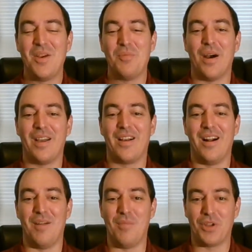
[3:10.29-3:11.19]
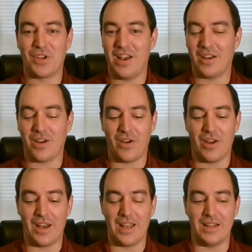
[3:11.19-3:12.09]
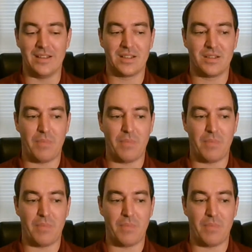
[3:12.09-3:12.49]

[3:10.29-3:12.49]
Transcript: but alternating current is